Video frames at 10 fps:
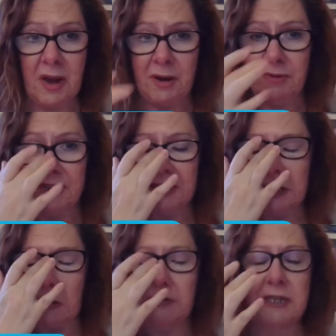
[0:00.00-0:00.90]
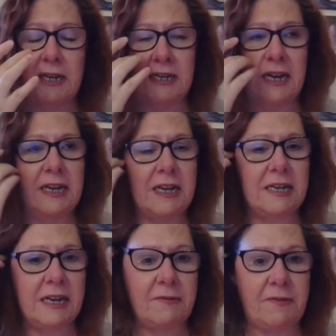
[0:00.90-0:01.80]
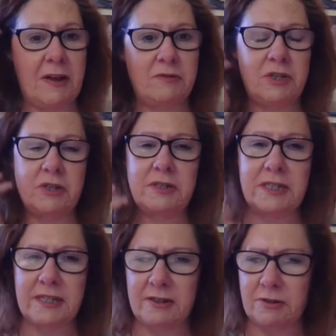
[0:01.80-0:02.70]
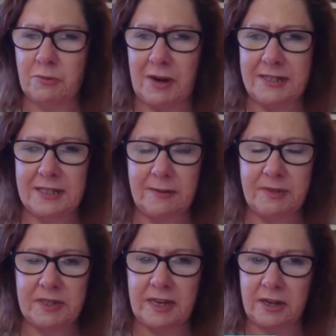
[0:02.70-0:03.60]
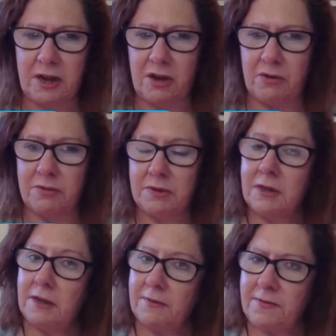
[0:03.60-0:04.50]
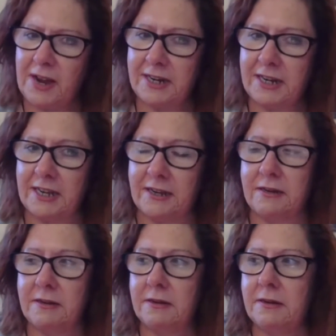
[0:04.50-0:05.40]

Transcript: I really don't. And I found hers, and there it was. And I'm just like, oh, Vatican.